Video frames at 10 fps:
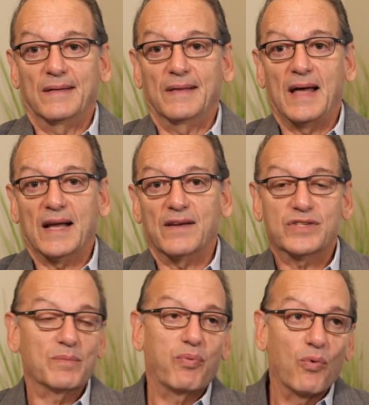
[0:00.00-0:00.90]
lack of
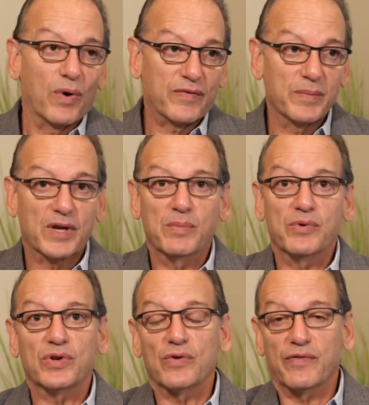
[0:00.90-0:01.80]
support from the
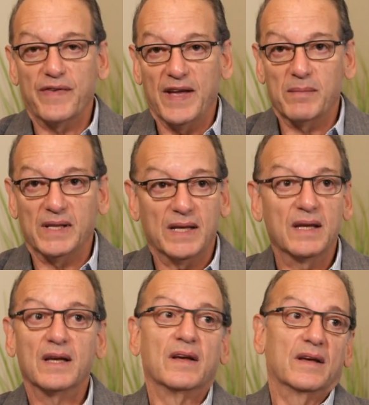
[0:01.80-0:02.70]
community or
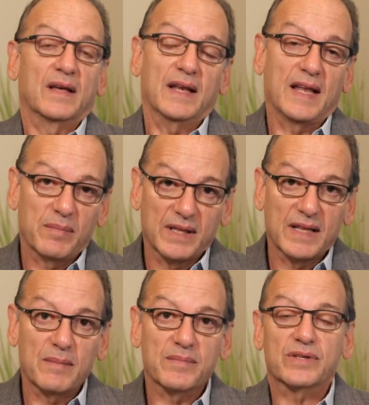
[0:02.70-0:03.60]
family,
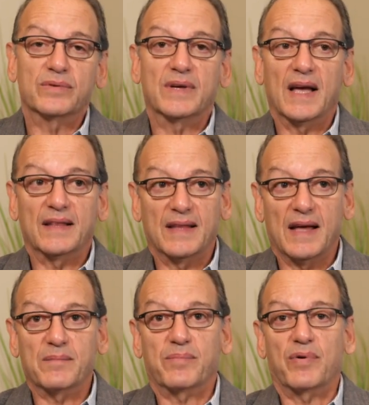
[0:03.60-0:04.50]
enabling them to get
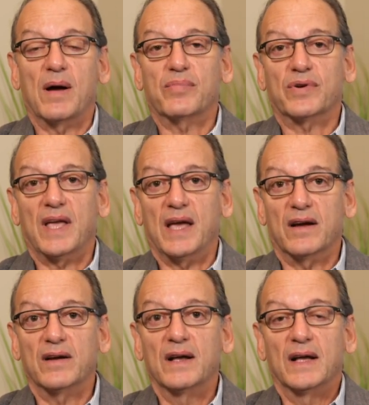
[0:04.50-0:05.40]
that proper
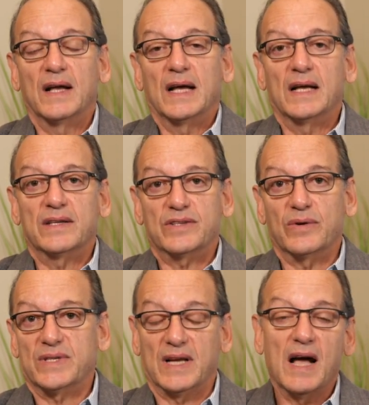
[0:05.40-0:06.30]
care.
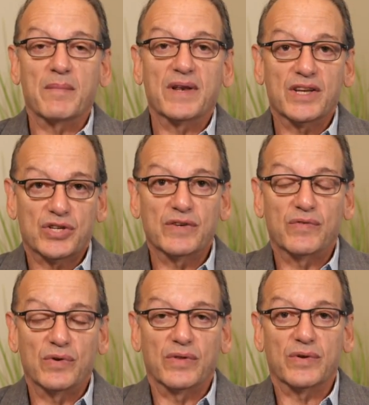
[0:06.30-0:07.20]
So it's a combination of
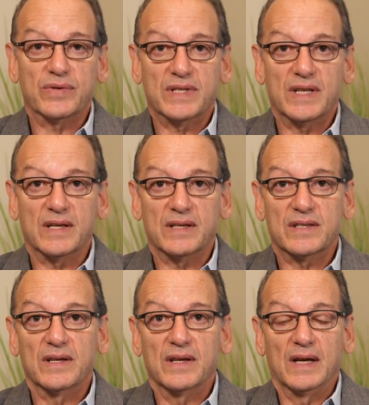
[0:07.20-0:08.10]
all those
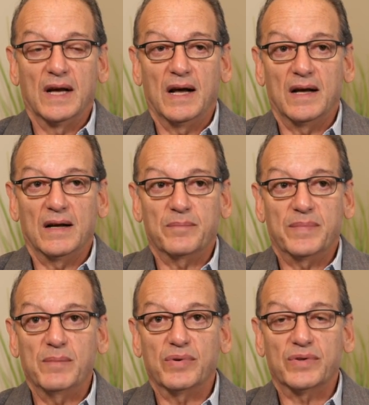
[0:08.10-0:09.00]
things.
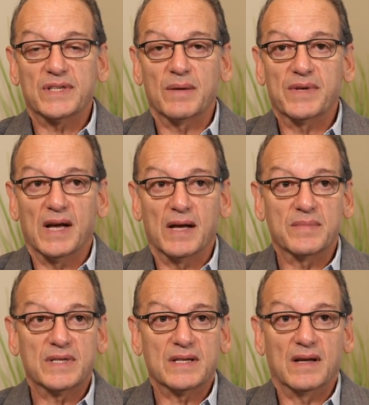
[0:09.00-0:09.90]
People
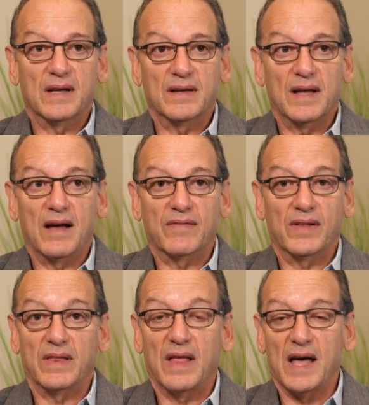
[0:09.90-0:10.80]
sometimes have a
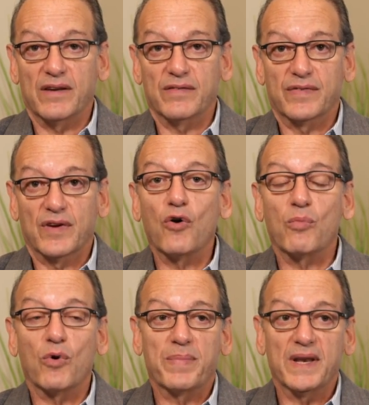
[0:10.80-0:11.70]
lot of
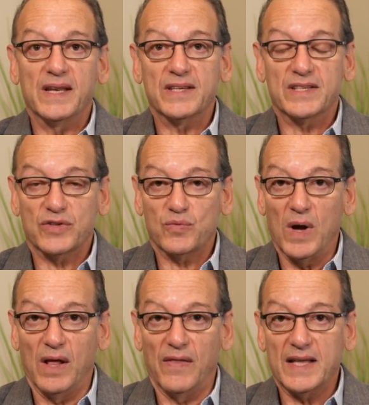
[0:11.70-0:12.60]
comorbidities as
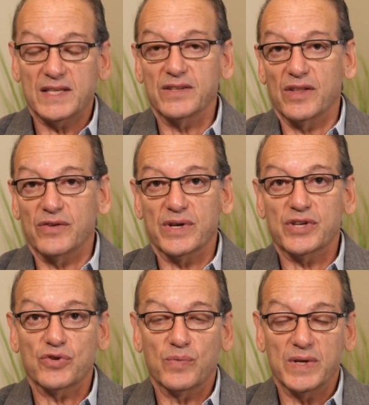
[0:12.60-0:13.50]
well. That's another
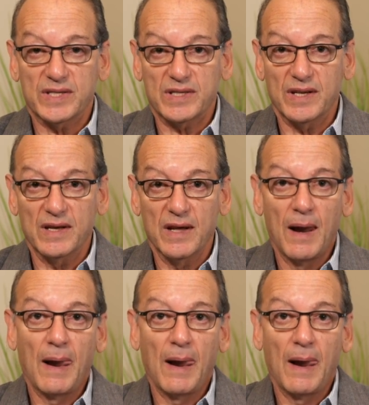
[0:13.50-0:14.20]
issue we see.